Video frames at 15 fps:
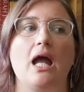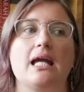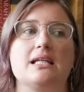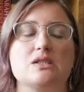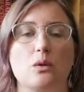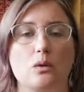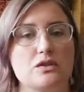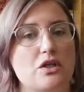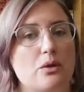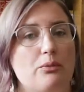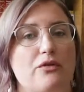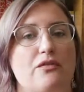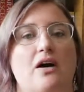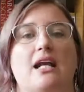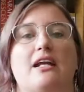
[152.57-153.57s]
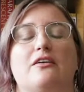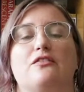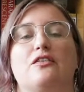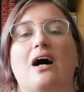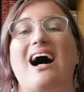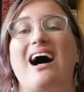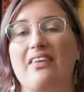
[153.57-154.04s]
It's also provided
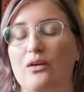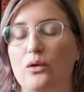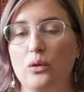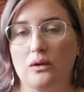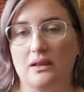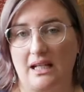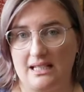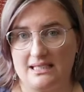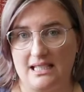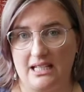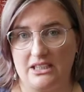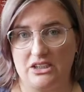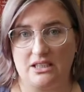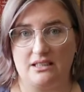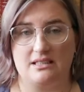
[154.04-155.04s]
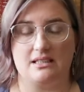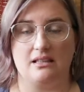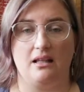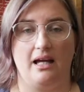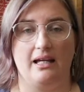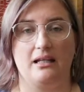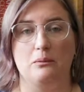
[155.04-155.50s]
for other organisations
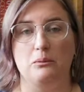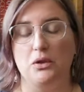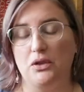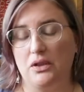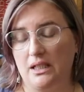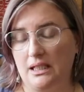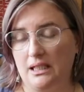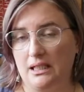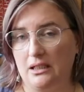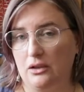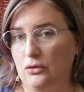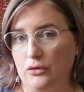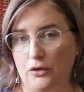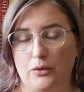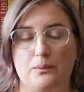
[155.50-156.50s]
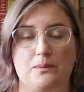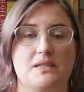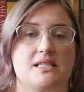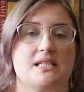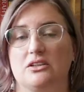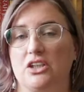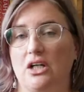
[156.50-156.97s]
like community
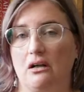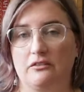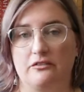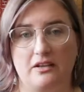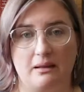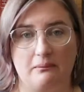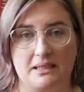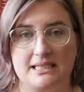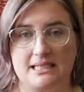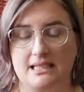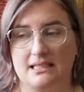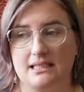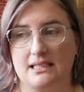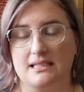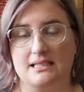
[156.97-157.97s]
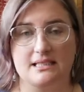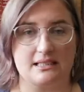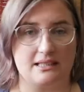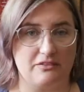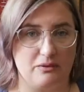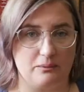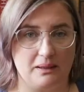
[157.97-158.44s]
groups, child and family centres,
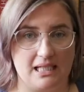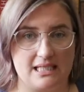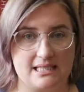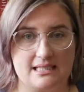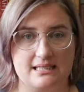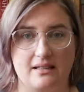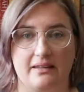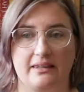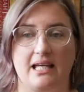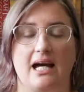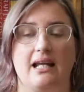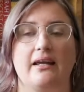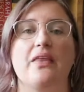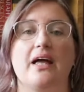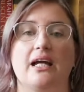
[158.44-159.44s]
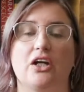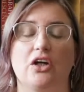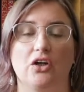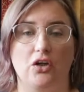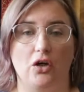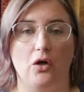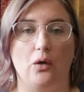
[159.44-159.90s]
different places like that, that
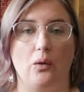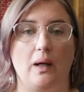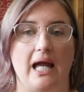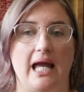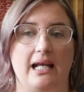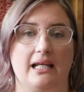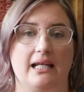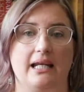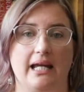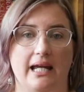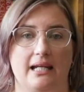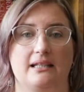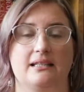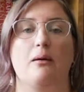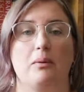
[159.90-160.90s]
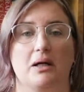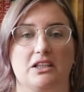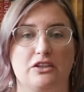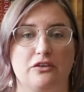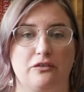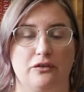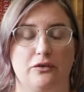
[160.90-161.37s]
can go and get a
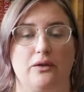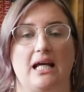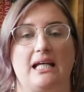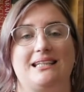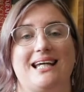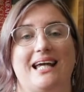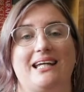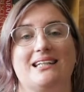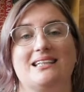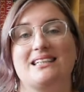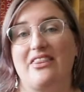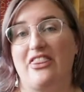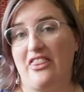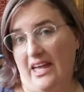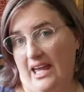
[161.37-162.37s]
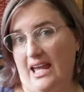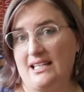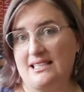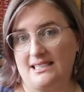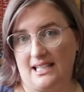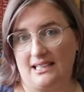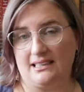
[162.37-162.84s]
bunch of food and take it to their
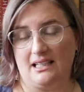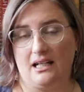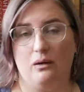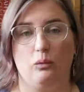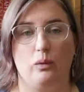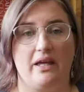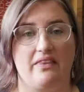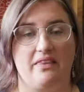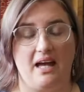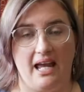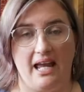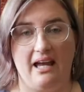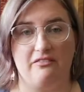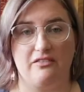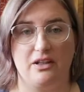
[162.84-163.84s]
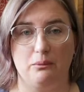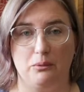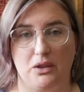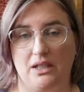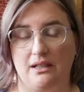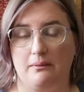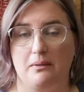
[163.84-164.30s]
centre where they have
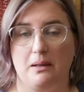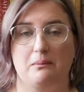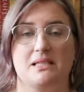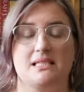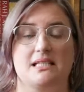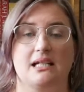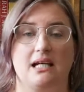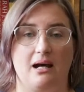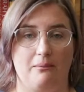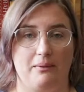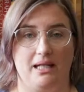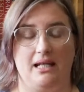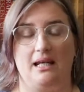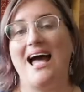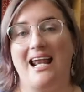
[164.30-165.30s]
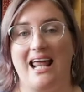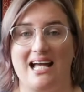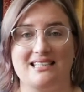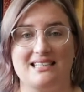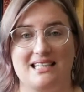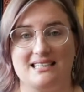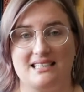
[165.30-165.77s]
community members that come in and
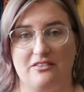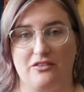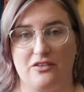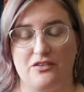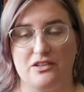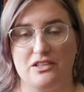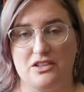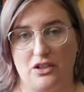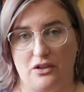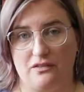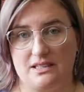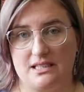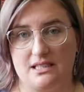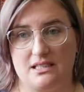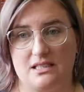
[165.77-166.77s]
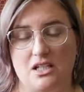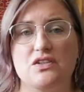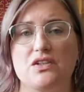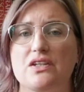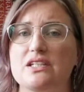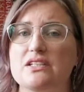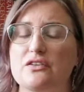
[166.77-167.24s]
access different services.
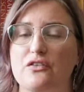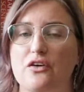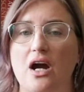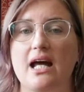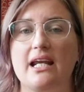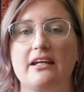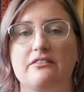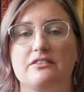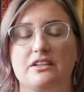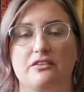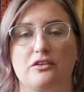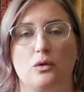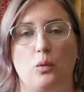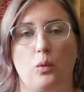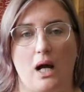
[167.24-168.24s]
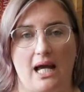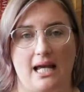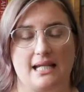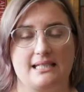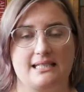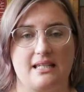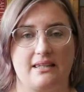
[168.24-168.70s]
So there's a variety of different
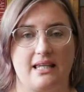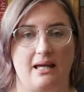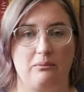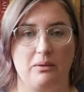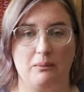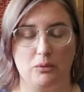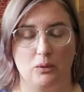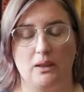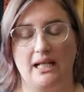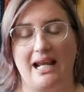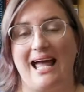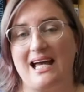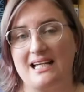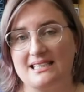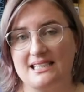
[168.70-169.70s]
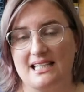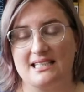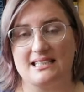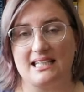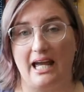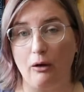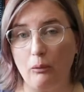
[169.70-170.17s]
ways that people can
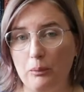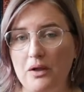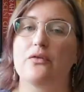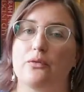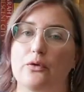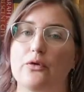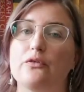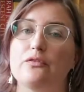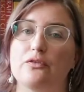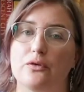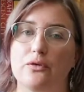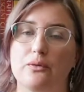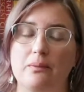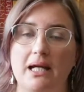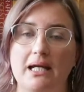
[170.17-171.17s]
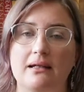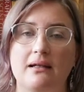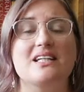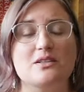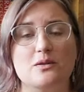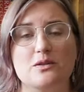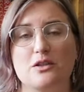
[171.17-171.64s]
access help through Food Bank.
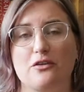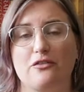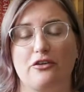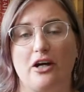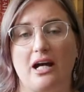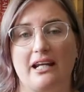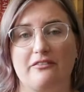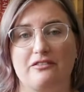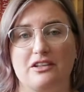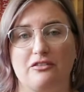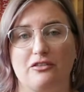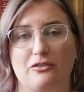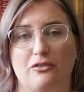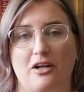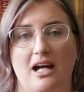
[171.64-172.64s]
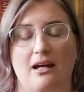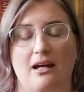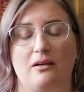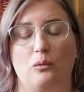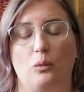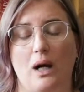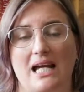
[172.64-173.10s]
There's also a variety of different
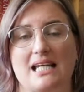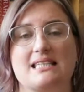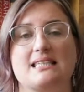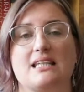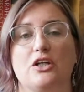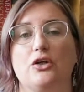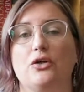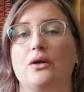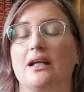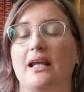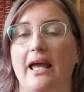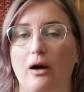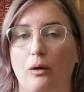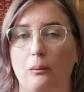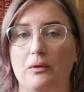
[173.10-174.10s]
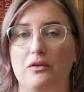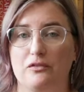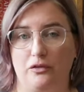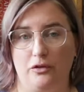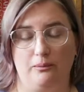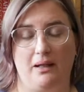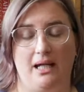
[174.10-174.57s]
ways that you can help
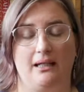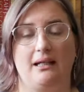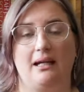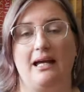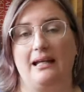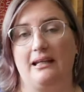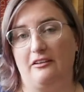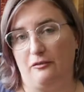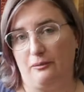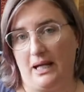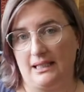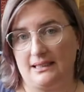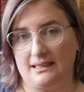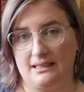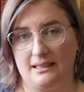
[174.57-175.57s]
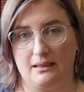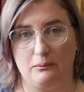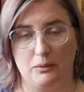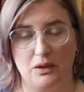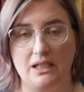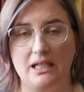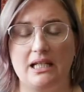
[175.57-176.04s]
Food Bank and give back to the
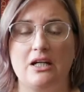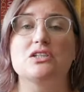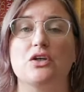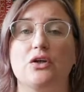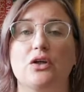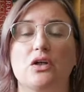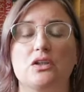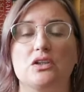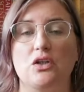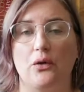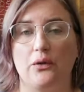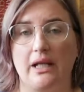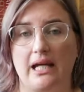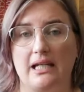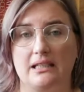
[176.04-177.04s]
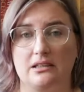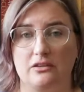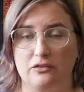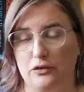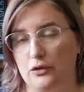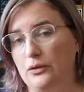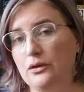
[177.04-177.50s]
community. So you can donate
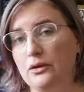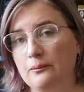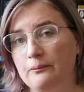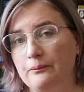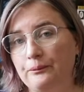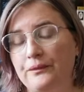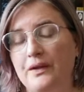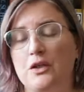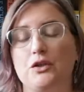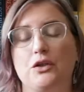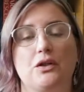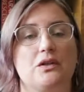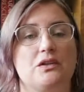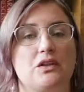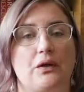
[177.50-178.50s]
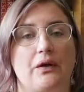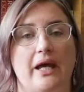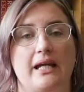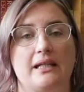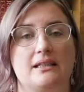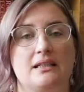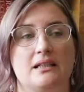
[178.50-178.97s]
food, you can
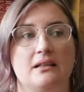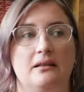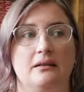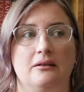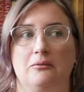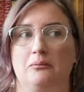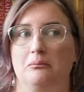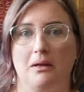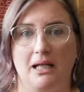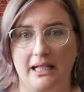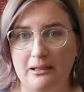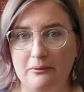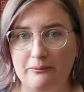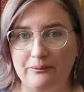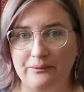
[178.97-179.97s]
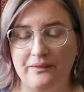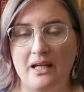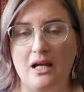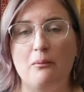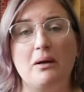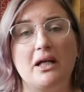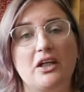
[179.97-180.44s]
donate money,
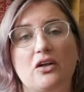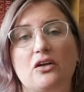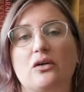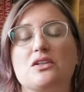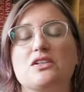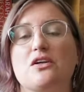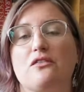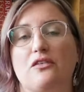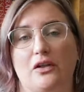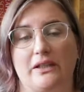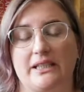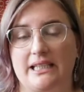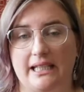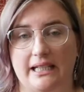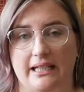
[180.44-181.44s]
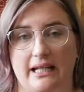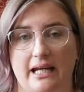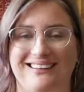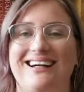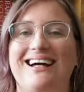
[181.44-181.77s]
but you can also volunteer.